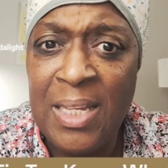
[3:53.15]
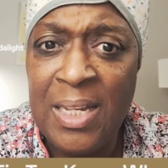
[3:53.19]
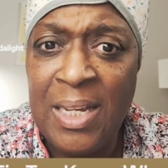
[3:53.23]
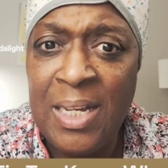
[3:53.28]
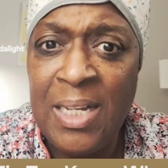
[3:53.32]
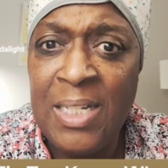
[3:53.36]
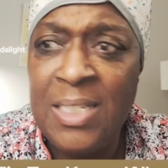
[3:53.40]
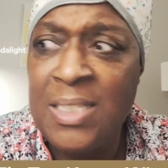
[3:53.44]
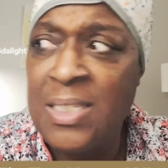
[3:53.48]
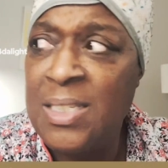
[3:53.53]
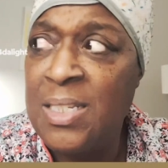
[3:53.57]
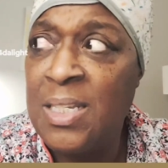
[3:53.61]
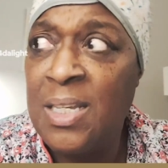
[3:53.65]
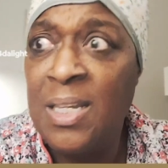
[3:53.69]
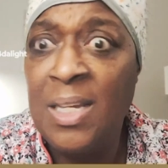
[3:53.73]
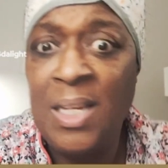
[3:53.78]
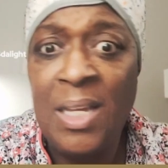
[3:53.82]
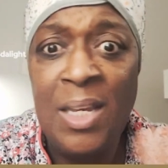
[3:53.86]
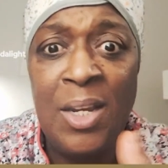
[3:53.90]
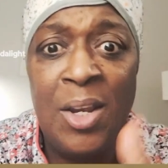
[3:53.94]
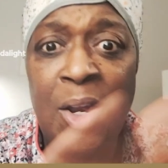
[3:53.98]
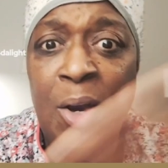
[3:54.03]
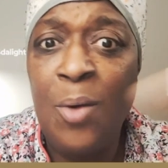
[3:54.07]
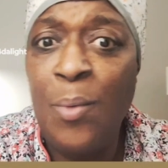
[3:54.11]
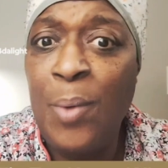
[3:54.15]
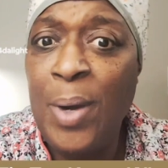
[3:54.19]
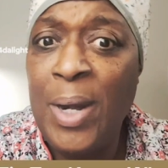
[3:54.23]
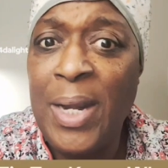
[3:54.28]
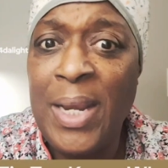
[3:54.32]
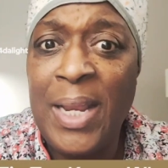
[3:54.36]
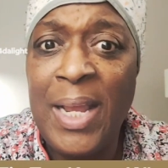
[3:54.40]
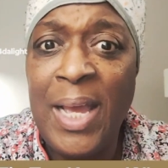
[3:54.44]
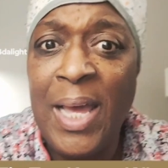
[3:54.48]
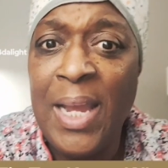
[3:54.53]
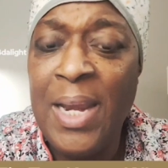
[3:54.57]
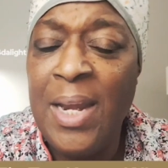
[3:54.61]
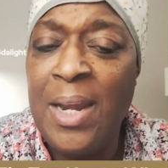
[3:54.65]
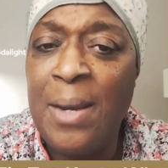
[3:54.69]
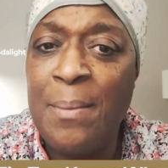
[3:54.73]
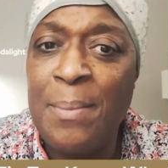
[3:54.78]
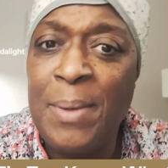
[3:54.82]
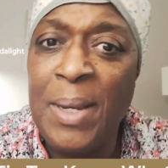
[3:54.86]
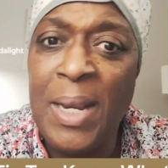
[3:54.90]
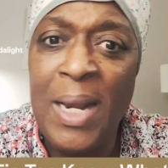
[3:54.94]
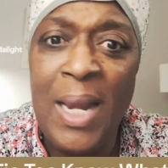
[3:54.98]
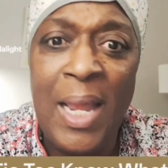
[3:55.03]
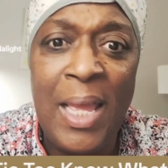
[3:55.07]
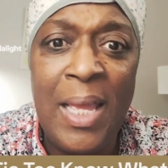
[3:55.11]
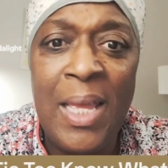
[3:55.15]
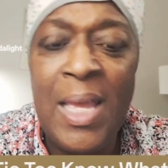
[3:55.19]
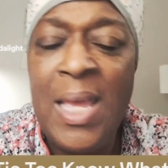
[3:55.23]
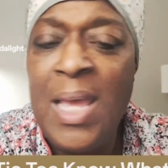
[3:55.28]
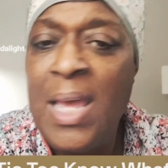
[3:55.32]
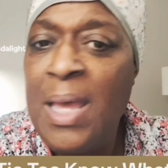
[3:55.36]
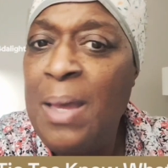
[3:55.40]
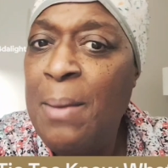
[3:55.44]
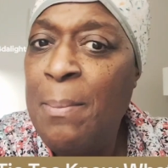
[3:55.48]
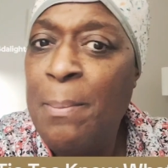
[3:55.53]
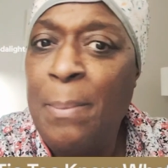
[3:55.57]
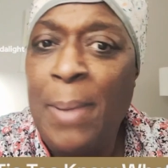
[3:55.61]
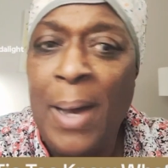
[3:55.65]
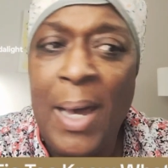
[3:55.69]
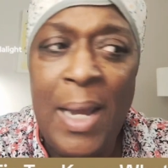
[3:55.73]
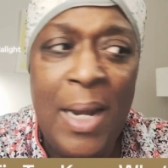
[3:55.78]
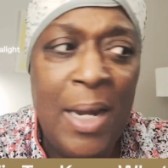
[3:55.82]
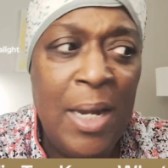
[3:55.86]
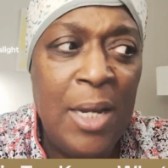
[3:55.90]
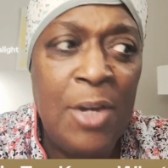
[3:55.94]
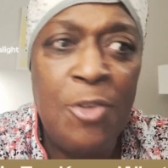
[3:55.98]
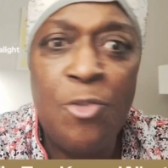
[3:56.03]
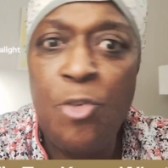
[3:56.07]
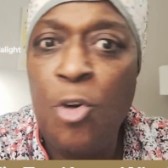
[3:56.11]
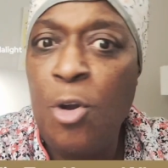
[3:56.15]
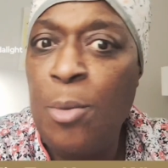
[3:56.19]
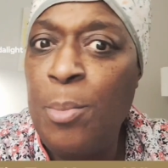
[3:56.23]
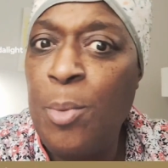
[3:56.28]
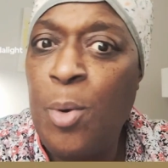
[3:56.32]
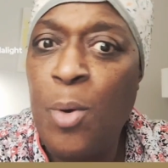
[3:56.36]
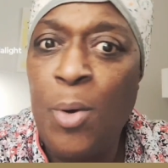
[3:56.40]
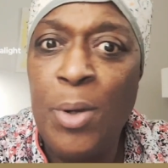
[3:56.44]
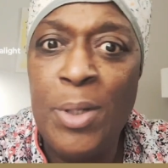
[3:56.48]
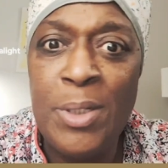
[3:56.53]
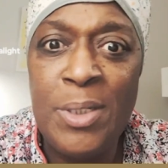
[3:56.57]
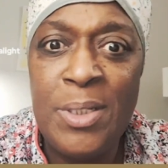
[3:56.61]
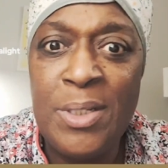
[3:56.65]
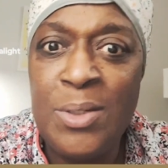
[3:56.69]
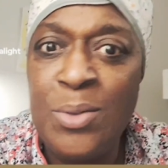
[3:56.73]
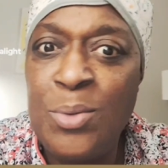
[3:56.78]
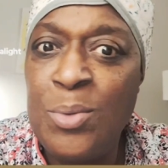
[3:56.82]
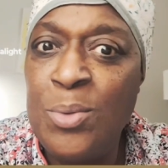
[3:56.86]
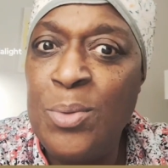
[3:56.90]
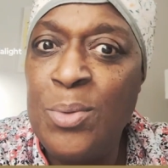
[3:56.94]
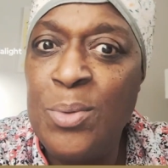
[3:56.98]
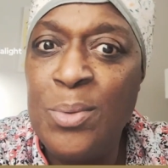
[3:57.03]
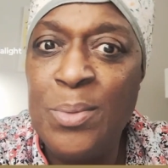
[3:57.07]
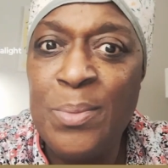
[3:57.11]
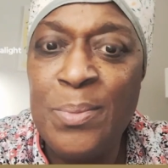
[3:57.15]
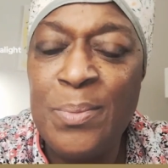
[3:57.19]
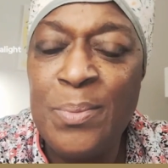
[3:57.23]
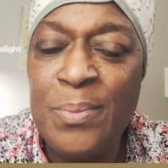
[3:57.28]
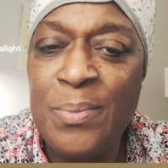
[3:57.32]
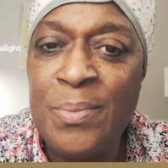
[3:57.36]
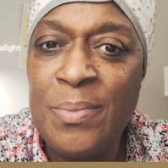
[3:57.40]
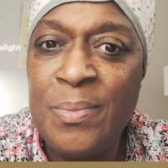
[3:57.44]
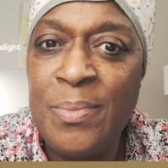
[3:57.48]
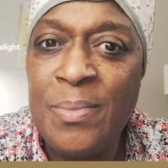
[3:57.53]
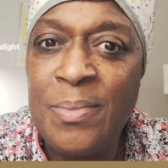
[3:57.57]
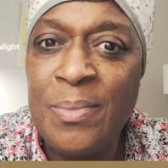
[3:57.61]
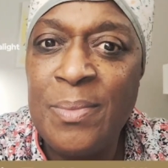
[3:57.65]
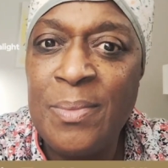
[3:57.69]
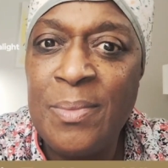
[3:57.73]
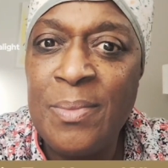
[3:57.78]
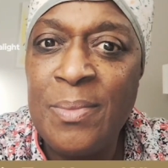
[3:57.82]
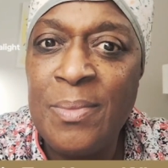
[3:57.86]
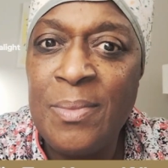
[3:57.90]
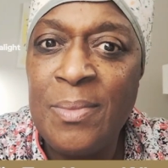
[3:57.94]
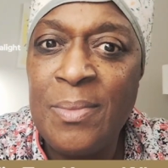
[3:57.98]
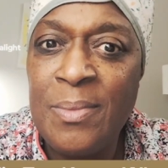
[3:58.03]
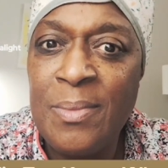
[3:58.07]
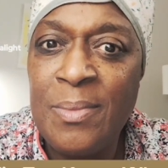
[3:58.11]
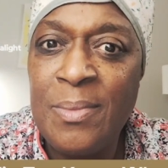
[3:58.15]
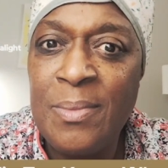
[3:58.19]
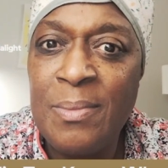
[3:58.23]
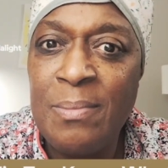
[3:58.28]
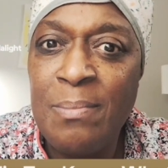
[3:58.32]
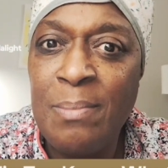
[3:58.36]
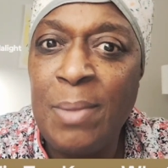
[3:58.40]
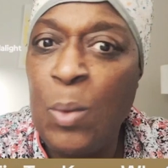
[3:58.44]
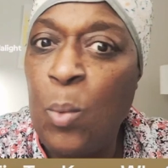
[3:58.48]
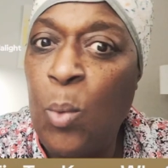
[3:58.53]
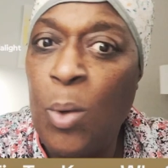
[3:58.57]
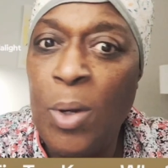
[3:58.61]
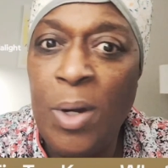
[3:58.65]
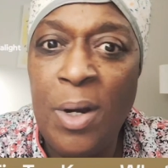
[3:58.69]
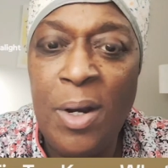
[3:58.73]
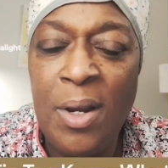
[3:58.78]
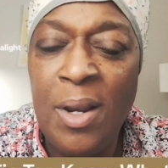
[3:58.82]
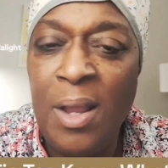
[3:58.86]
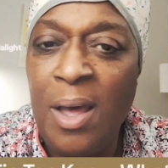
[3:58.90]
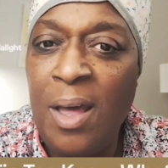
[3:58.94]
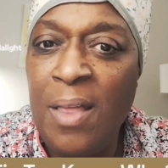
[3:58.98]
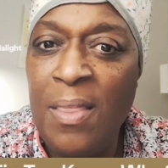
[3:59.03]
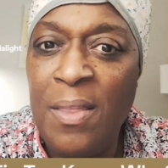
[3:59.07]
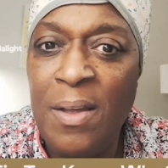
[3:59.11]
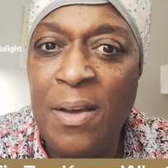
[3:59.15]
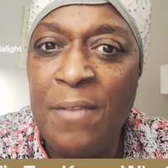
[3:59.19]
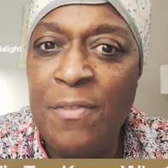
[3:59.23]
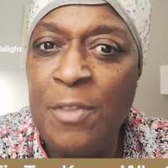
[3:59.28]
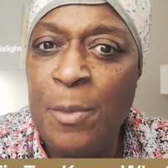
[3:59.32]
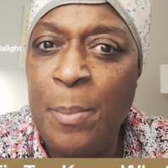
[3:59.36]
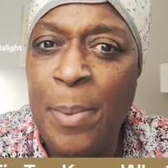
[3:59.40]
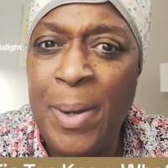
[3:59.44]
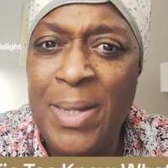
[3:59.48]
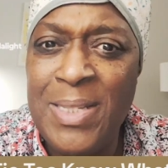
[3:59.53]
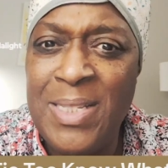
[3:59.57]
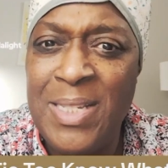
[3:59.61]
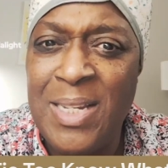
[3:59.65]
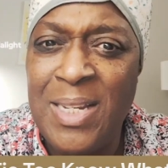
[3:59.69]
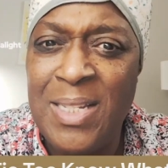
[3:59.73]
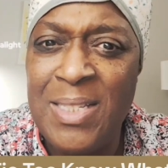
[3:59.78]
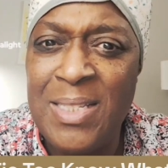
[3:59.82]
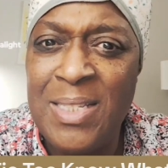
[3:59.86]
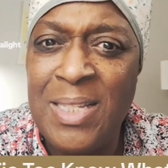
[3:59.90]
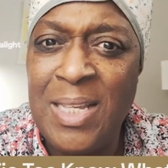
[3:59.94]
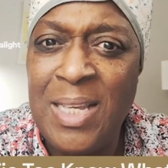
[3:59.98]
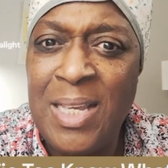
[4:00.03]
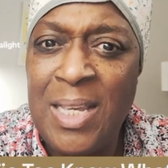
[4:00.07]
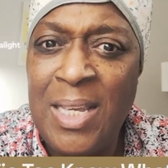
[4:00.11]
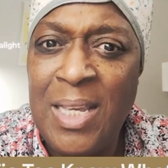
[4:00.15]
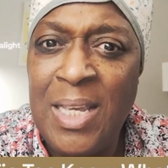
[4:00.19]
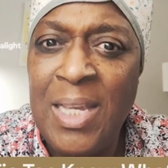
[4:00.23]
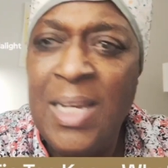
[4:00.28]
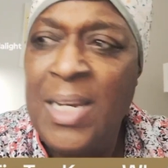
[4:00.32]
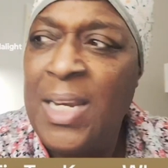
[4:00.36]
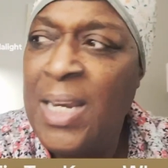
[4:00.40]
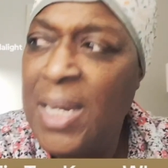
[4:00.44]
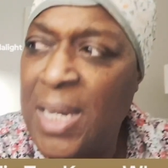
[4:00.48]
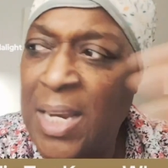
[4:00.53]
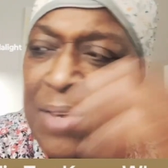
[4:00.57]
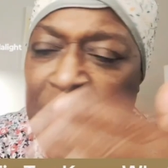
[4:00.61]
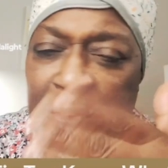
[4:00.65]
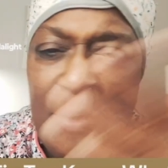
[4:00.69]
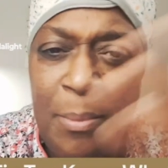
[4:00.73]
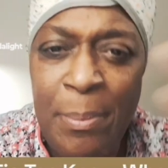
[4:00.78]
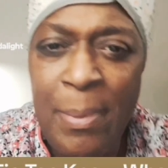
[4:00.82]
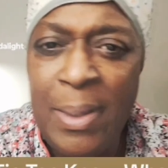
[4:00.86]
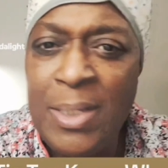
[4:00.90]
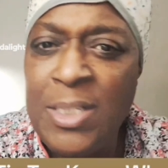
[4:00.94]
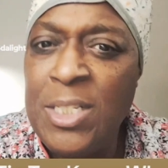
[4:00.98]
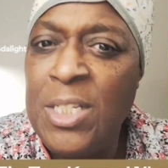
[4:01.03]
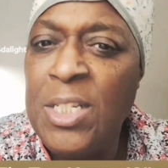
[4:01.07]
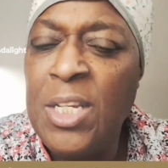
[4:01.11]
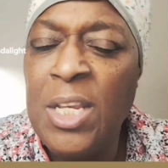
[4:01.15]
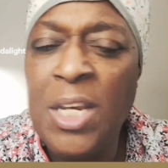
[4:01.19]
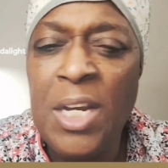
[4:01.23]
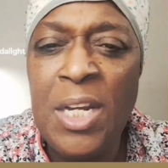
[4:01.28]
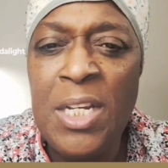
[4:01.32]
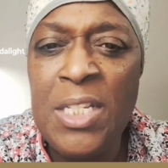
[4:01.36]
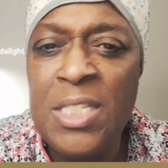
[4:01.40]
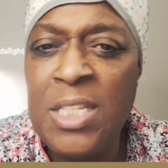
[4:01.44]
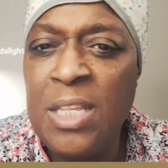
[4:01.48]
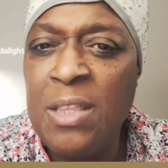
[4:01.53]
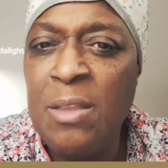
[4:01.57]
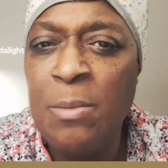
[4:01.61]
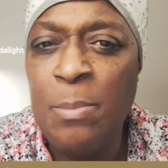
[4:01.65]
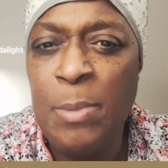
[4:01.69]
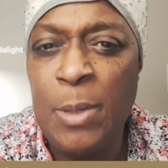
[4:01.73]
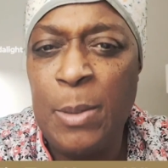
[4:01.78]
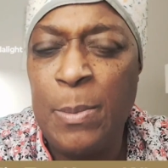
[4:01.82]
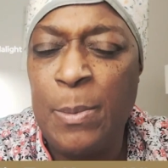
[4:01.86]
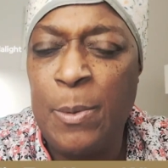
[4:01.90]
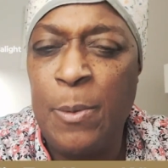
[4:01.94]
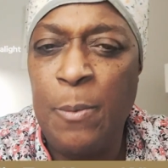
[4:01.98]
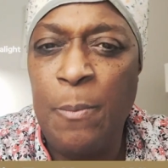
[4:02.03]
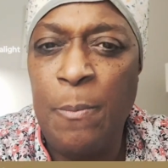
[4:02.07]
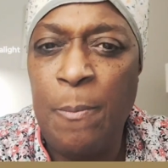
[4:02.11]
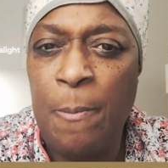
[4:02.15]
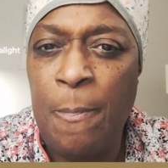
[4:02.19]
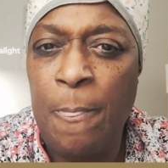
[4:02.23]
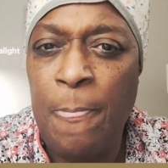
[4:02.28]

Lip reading: Because they already got it up there like Biden and Trump going to be one of the other of the presidents. They never mention none of these other people.